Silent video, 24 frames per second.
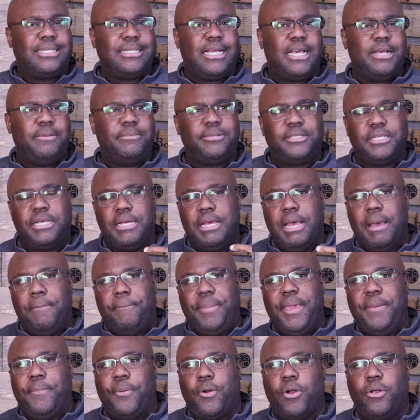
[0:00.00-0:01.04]
of times
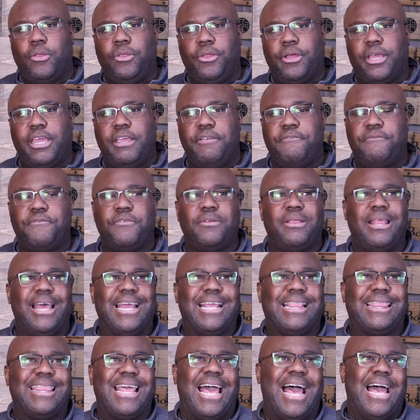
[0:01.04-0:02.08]
people are looking for
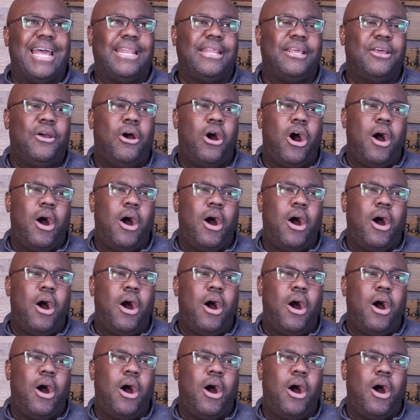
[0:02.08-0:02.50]
like that,